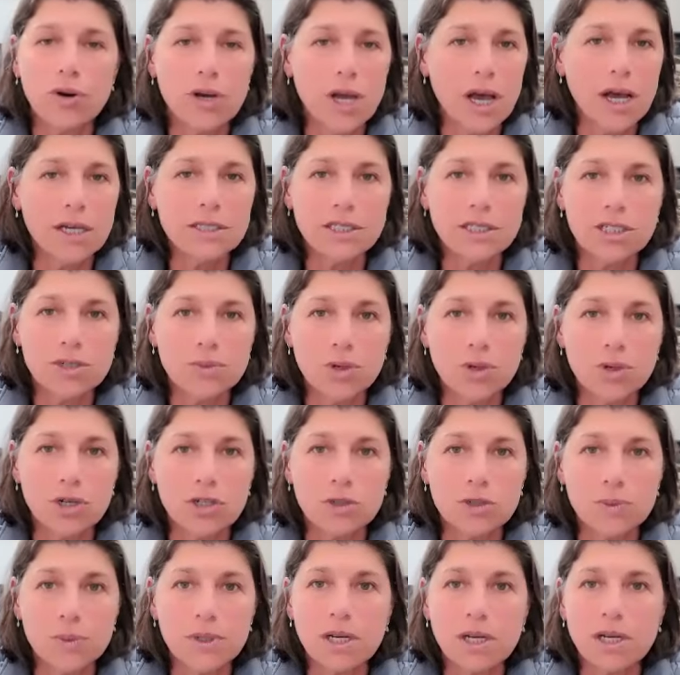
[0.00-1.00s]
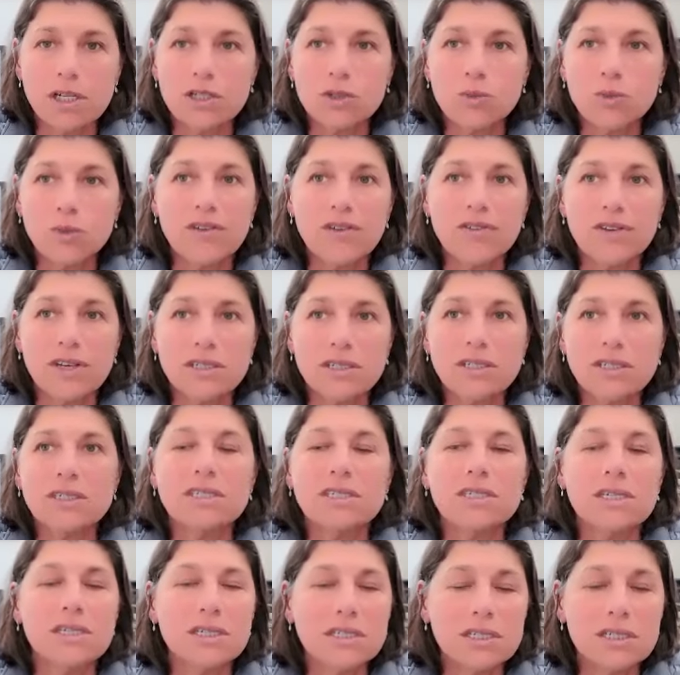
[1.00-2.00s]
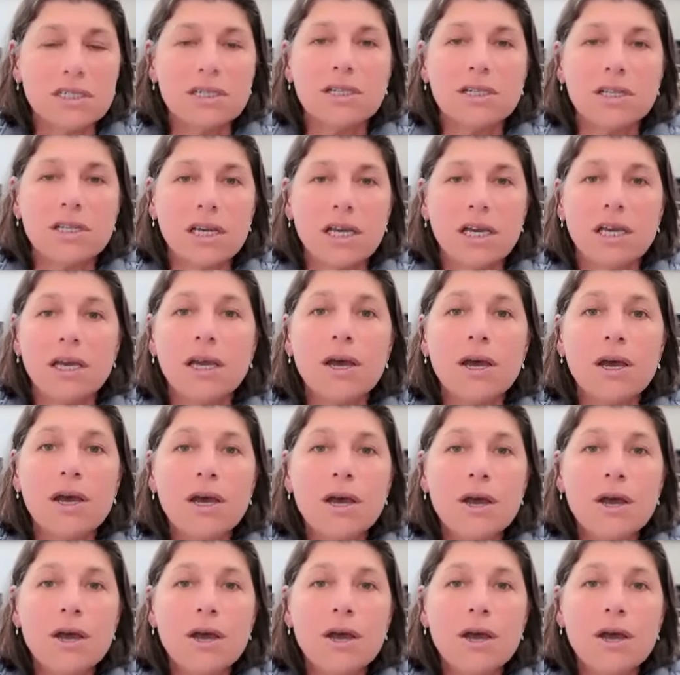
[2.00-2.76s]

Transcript: customers because we have consistently